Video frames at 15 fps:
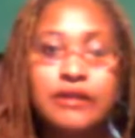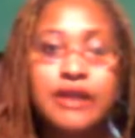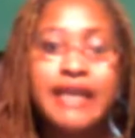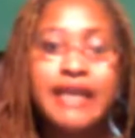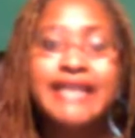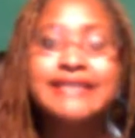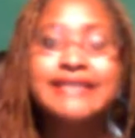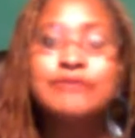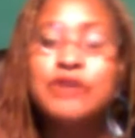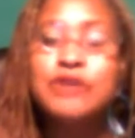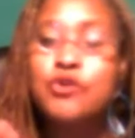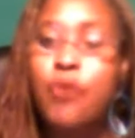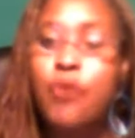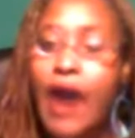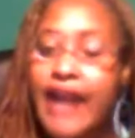It
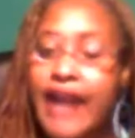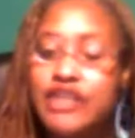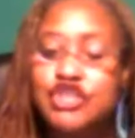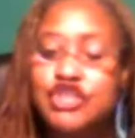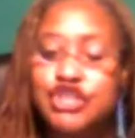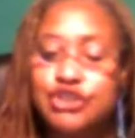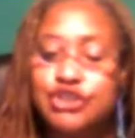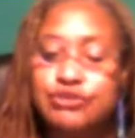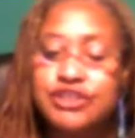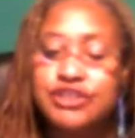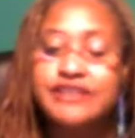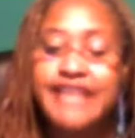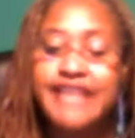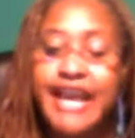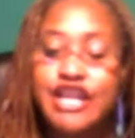requires you to
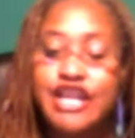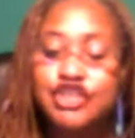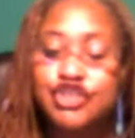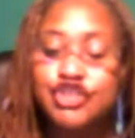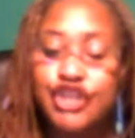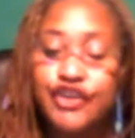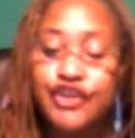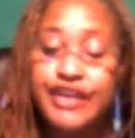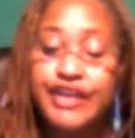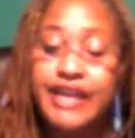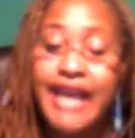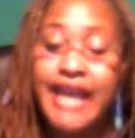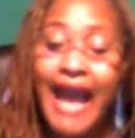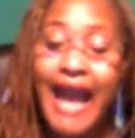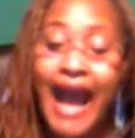take a journey
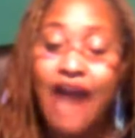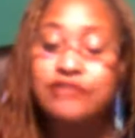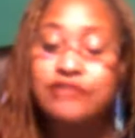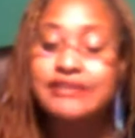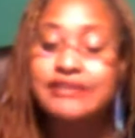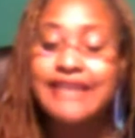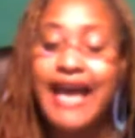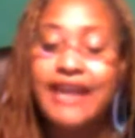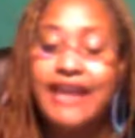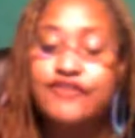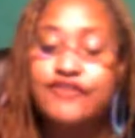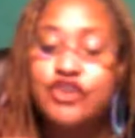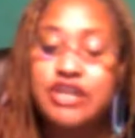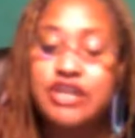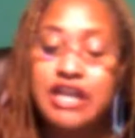outside of your
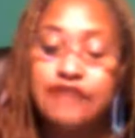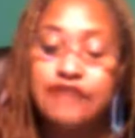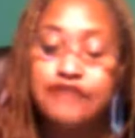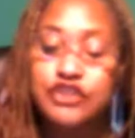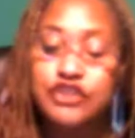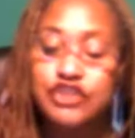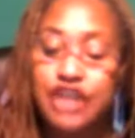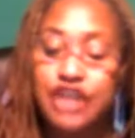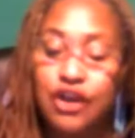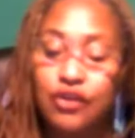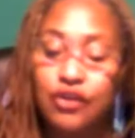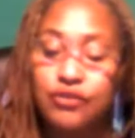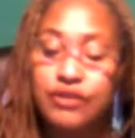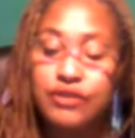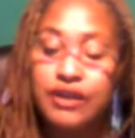comfort zone
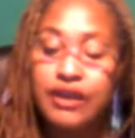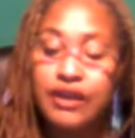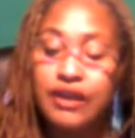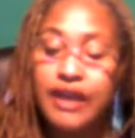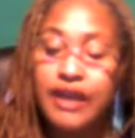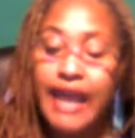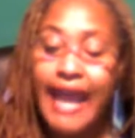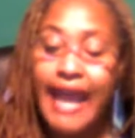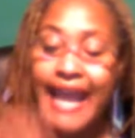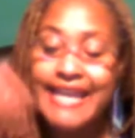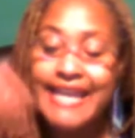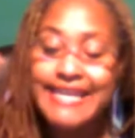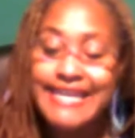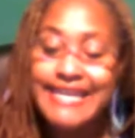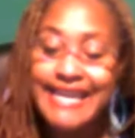and
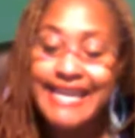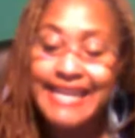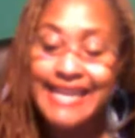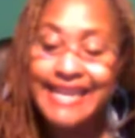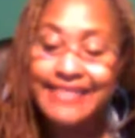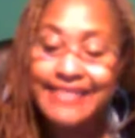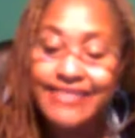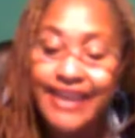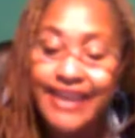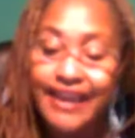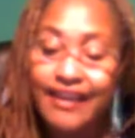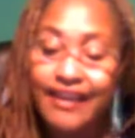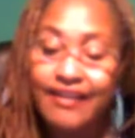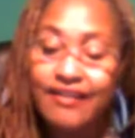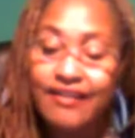get in
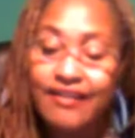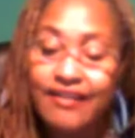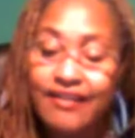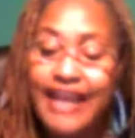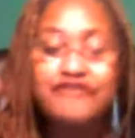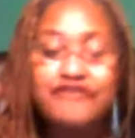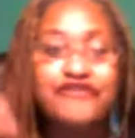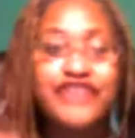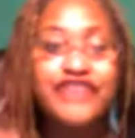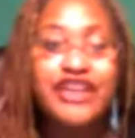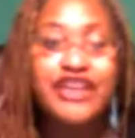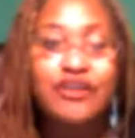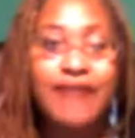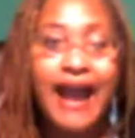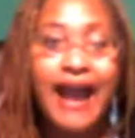there and
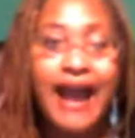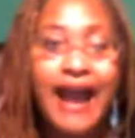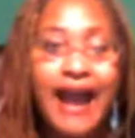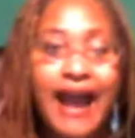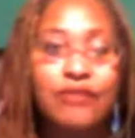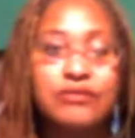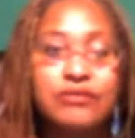figure out